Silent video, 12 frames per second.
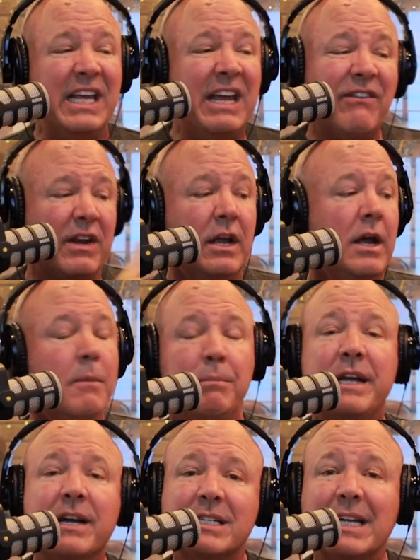Even
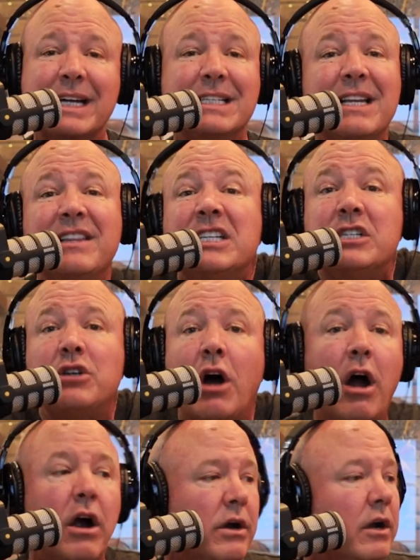because, like I said, this is
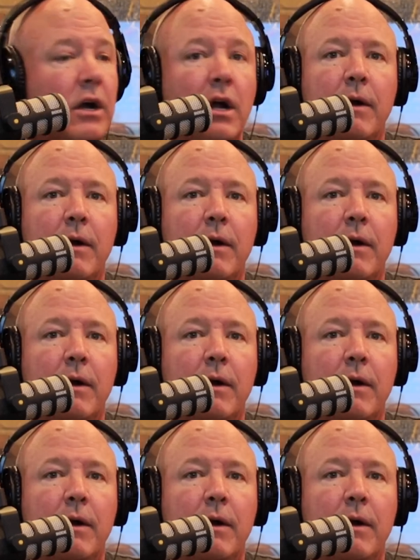hard.